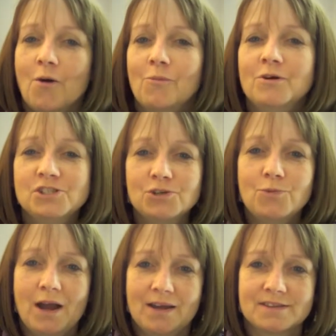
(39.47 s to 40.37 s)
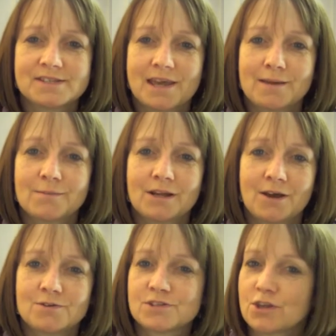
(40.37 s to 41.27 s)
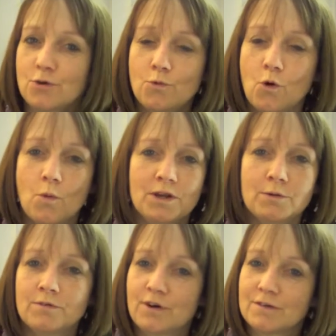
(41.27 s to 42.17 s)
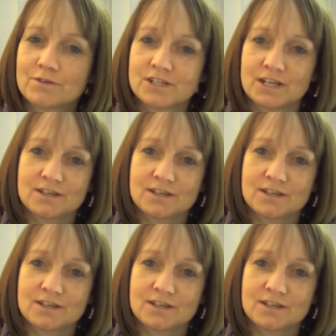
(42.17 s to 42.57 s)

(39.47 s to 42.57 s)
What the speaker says: Would you wear the same clothes that you wore when you were 5 or 10